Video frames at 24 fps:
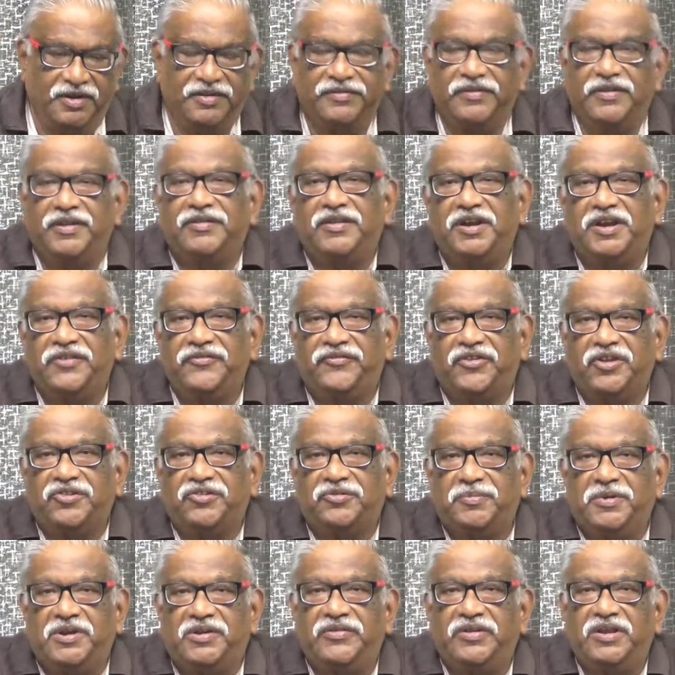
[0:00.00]
There is a
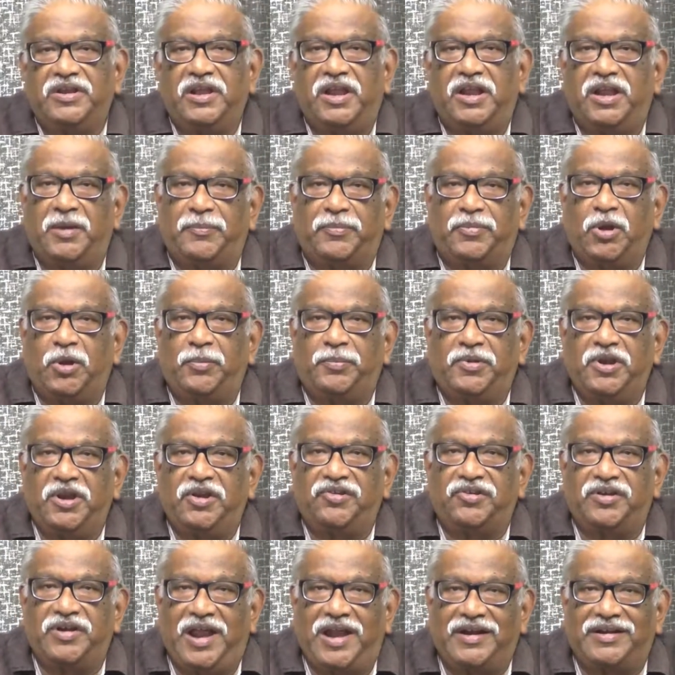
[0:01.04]
difference between an
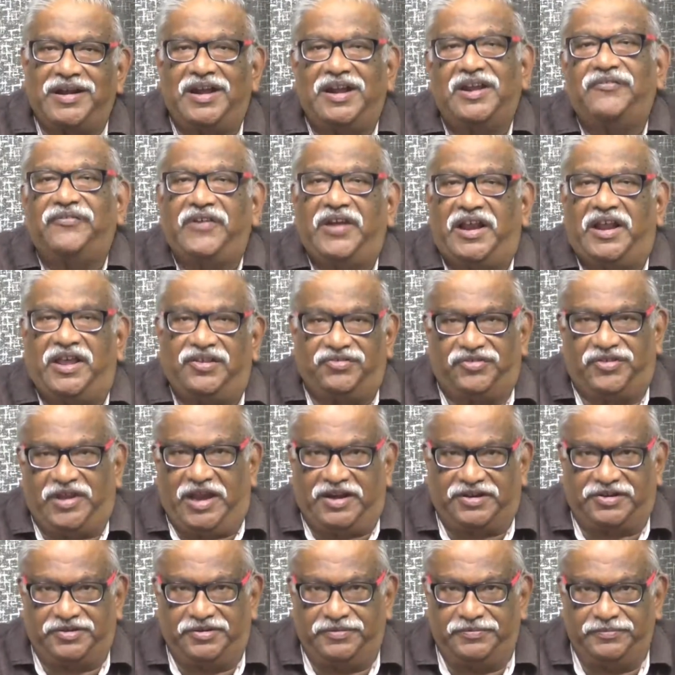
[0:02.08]
Appropriation Act and a Finance
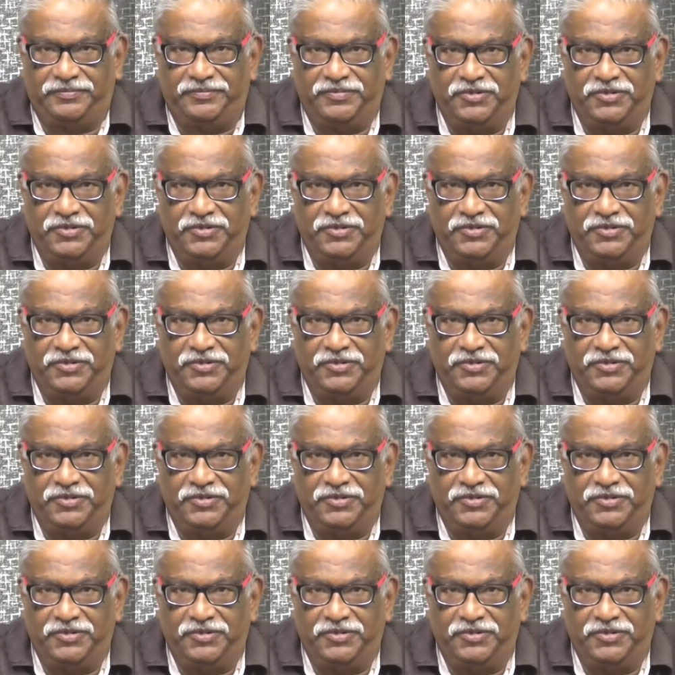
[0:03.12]
Act.